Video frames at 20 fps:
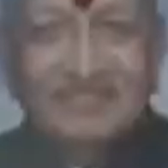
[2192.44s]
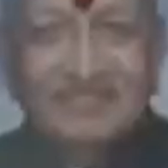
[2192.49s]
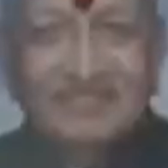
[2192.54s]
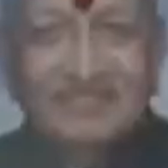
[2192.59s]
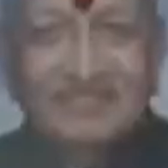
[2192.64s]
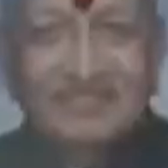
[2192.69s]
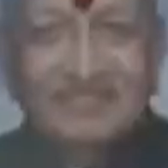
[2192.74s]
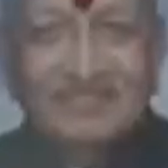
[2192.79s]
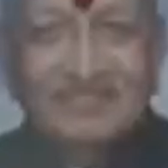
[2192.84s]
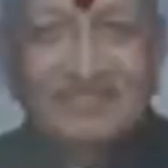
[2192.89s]

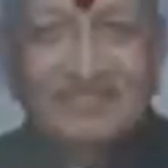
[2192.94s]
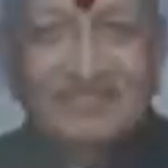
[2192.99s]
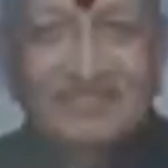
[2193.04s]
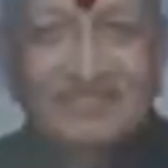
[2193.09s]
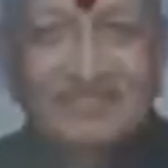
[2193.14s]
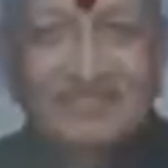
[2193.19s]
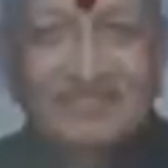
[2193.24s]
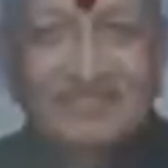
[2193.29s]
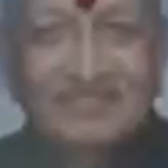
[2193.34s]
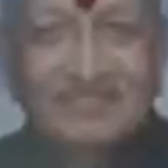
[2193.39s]

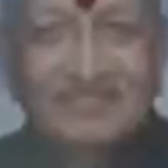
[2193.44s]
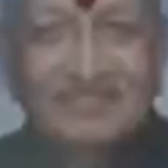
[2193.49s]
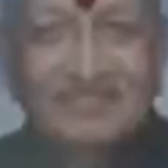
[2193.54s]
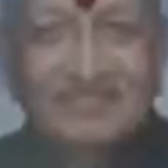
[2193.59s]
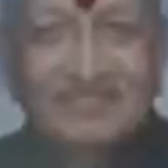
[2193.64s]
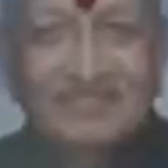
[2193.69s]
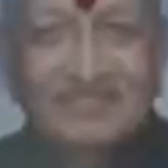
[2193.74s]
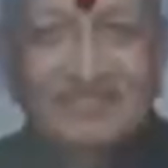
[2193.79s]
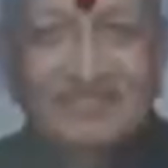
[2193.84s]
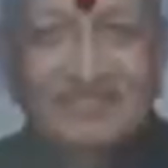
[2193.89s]

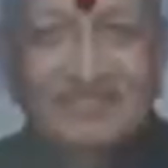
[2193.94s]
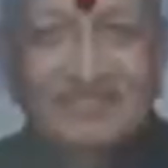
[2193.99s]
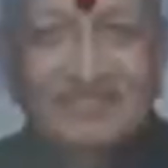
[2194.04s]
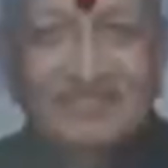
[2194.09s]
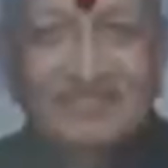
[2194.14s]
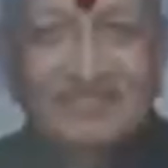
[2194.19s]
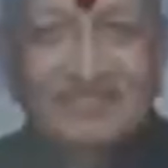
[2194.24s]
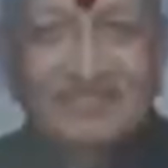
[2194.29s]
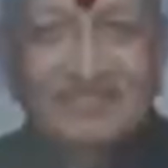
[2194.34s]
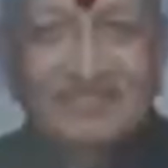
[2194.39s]

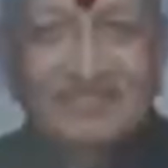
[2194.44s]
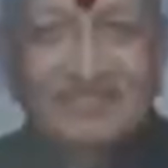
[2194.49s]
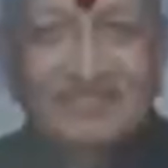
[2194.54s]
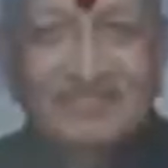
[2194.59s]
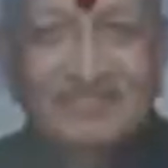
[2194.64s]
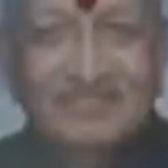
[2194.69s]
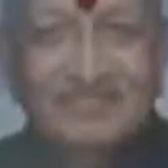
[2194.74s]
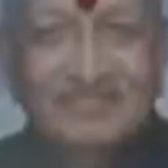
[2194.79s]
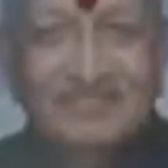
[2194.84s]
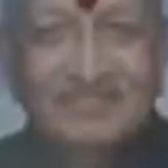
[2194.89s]

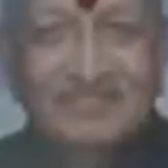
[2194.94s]
This person isn't speaking.